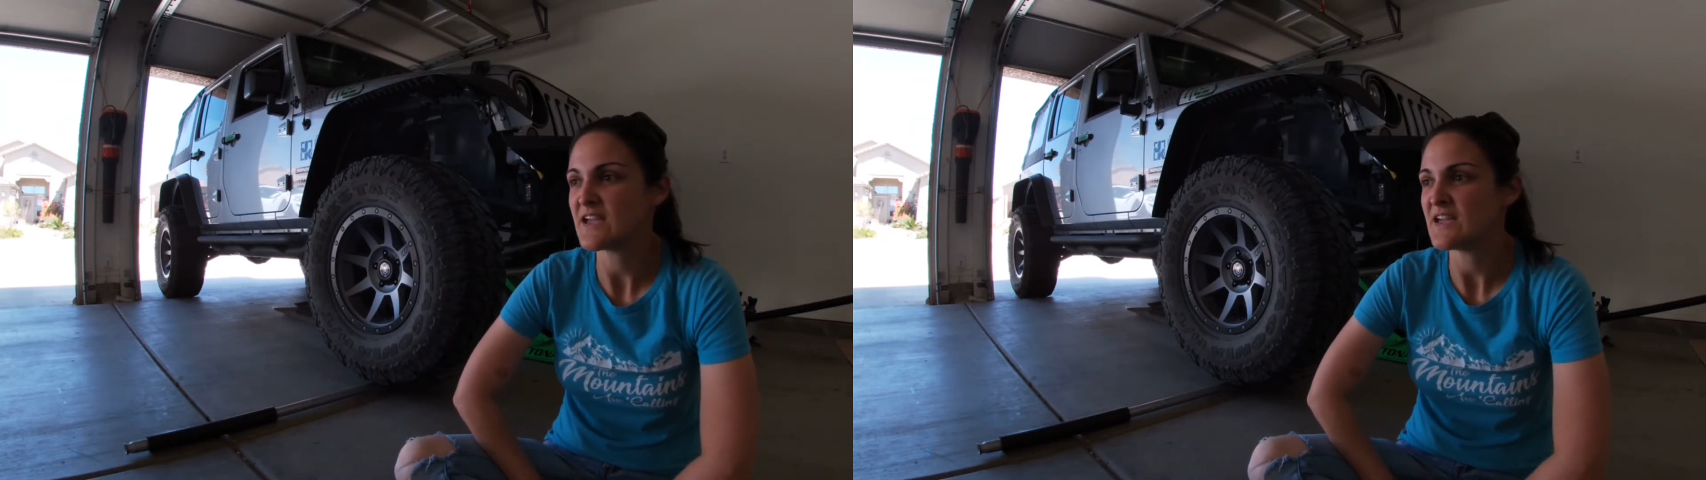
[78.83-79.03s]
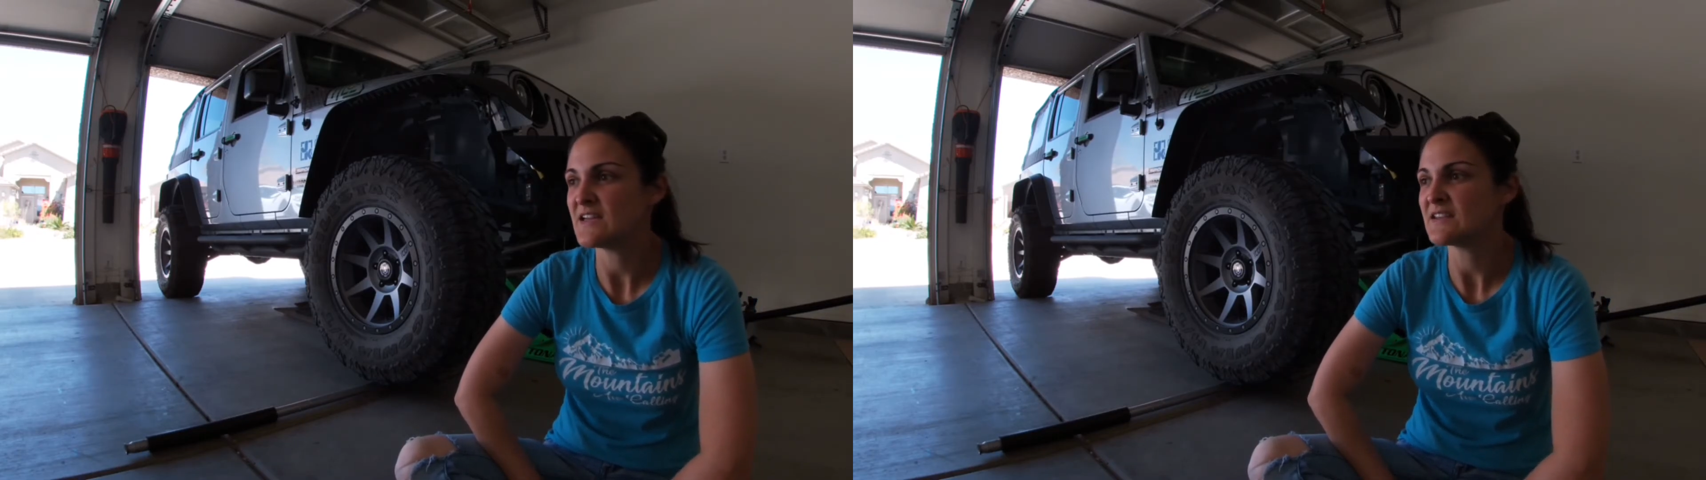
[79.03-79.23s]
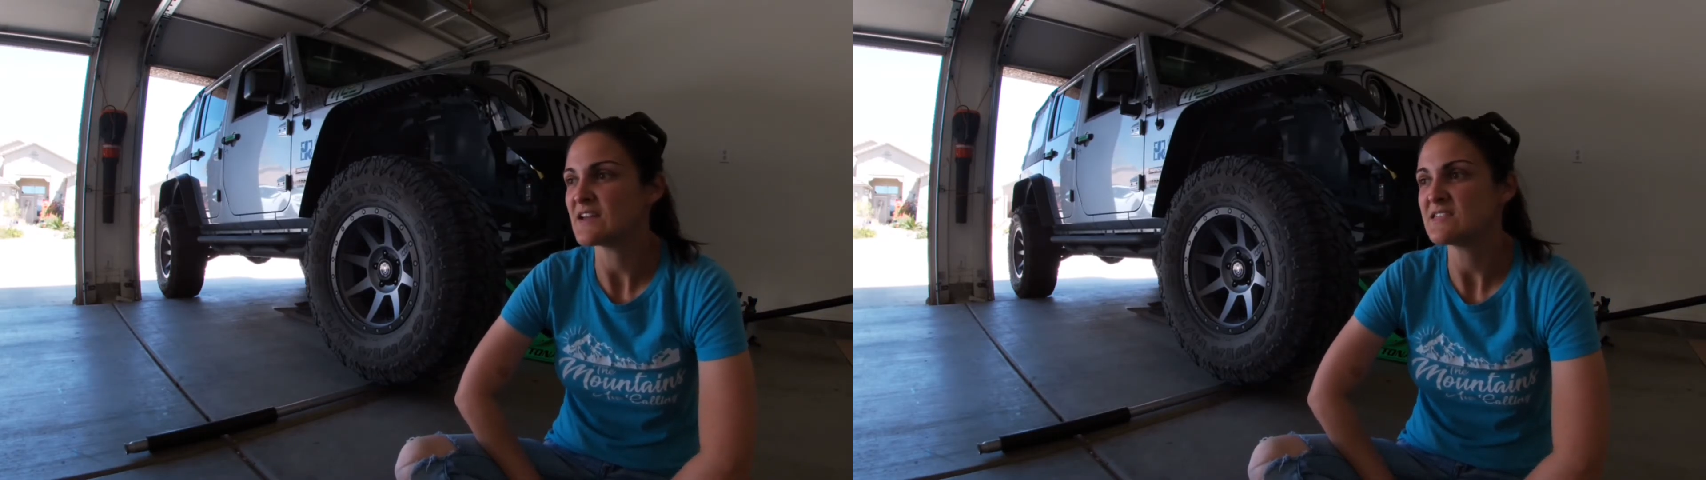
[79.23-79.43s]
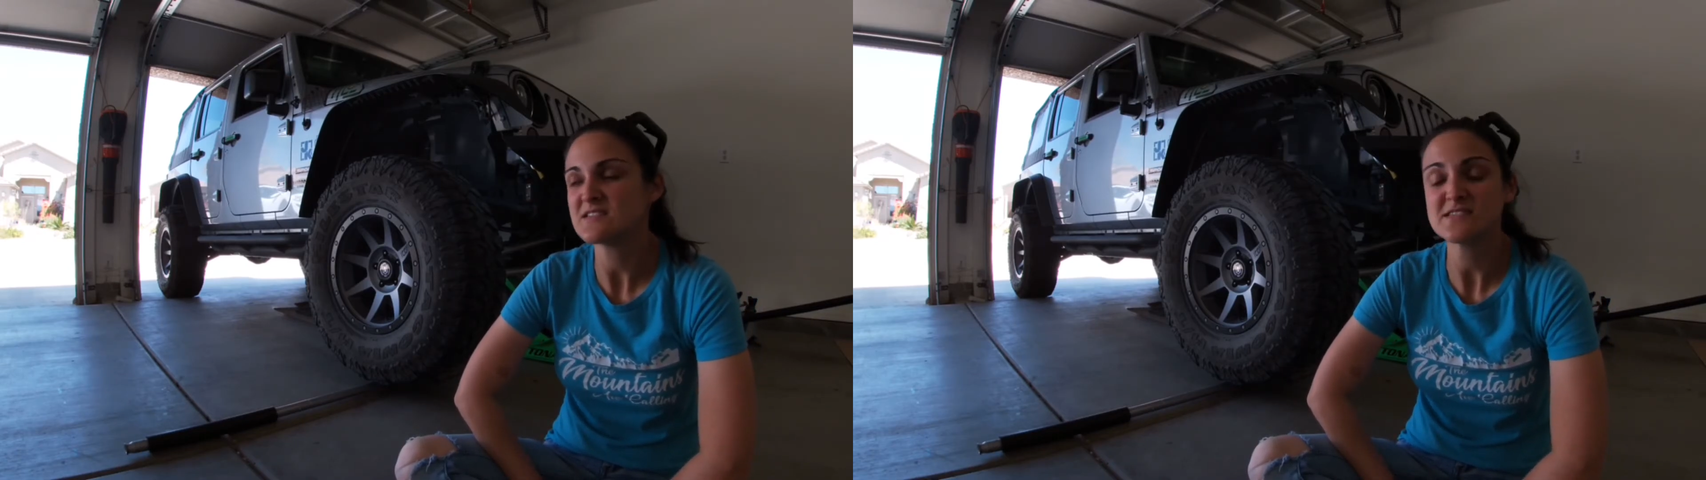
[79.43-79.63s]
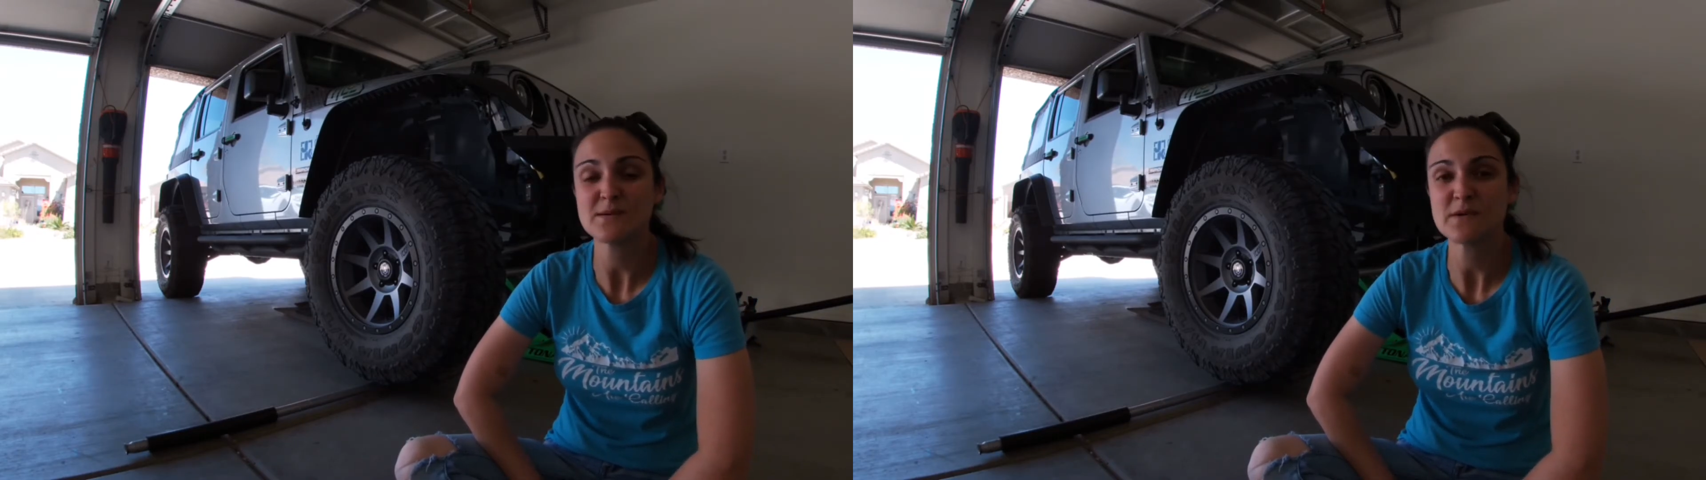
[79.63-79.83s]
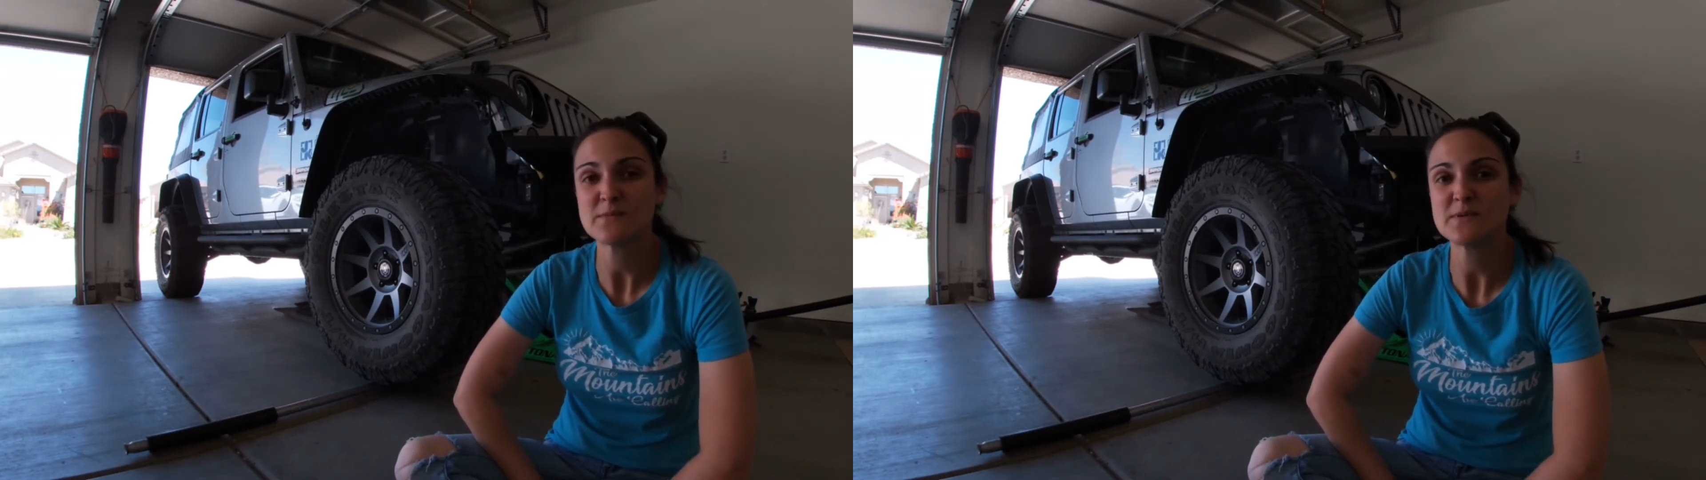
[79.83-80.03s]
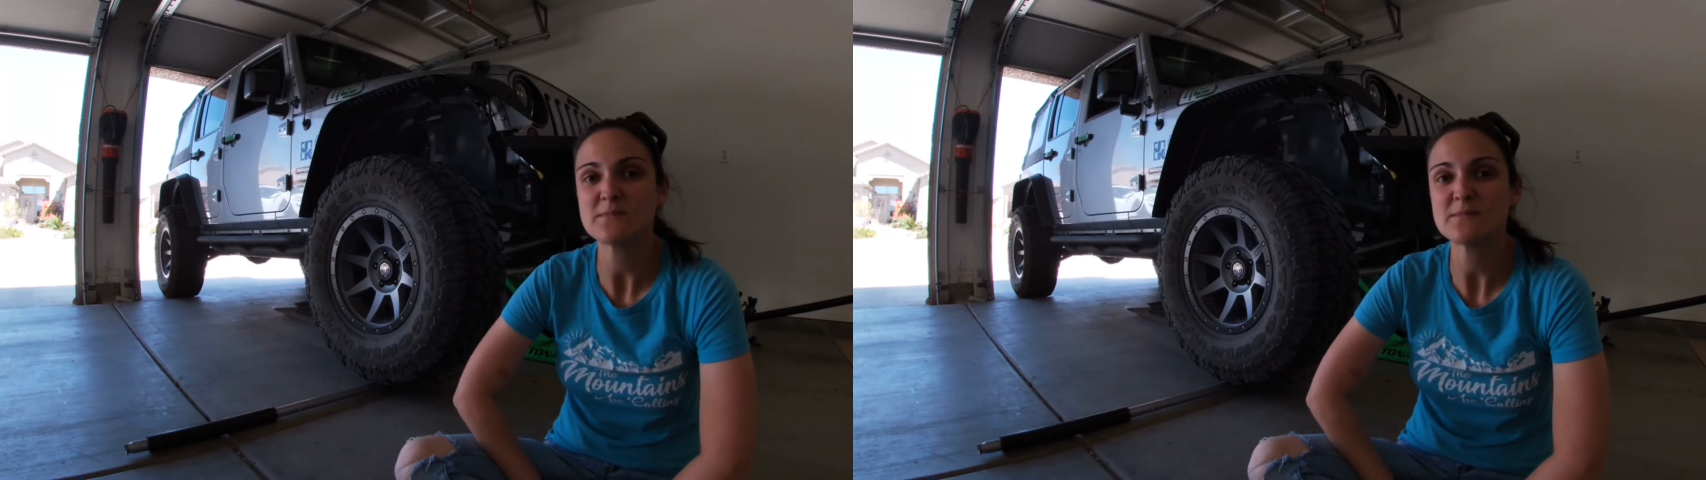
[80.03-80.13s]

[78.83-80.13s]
and I think that might